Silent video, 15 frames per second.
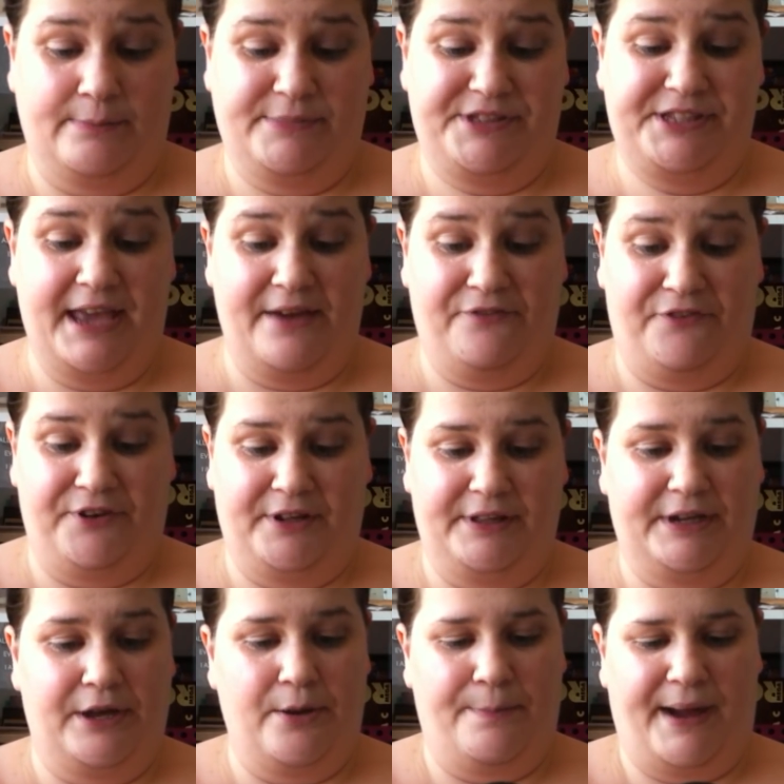I'm
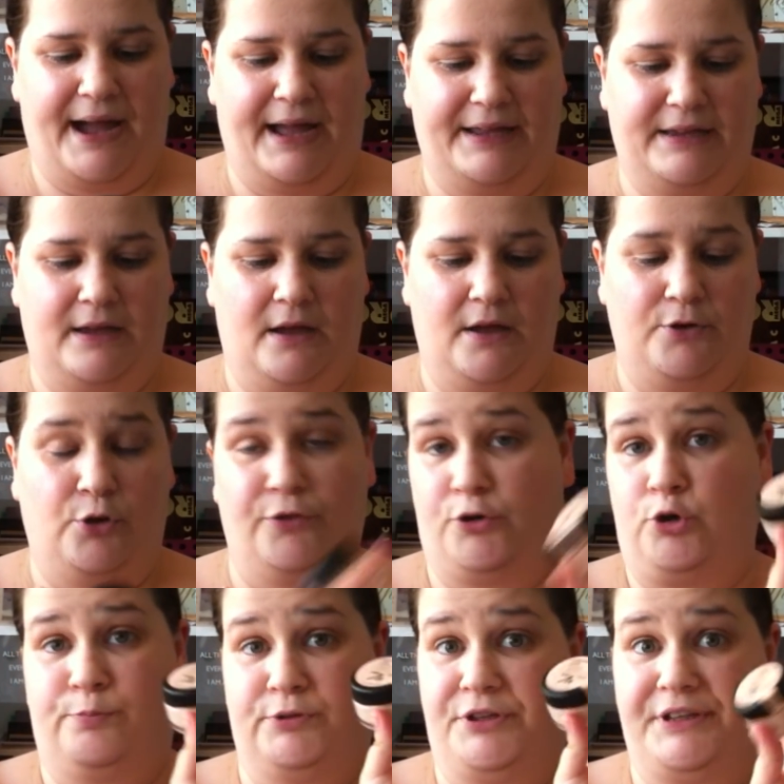definitely going to buy another
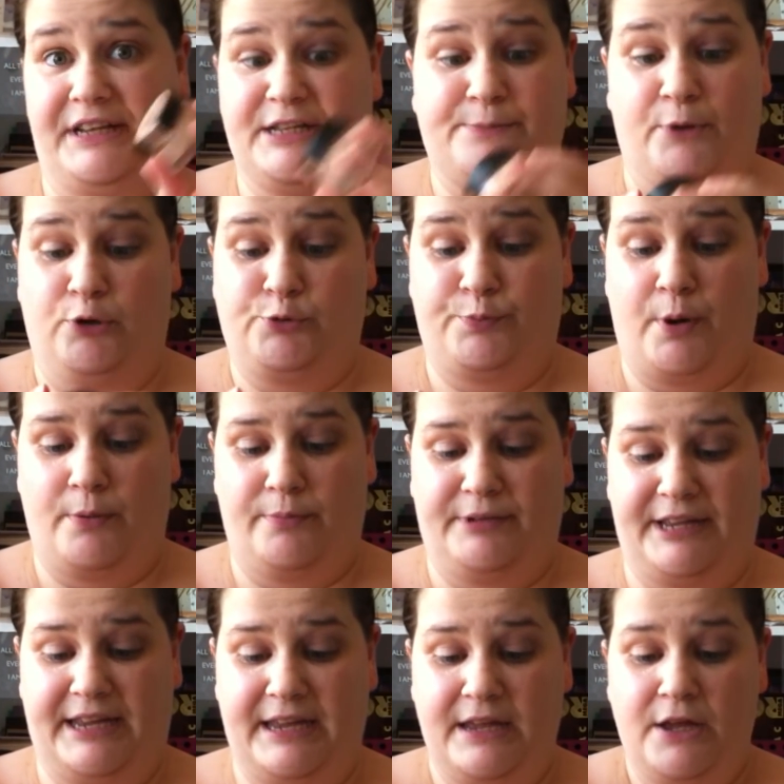couple of these, most
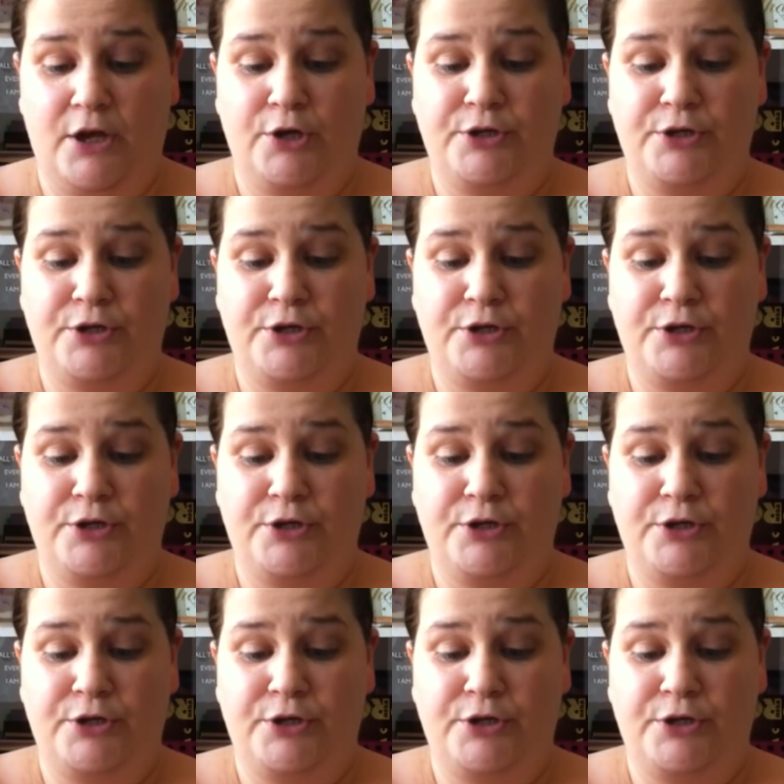probably.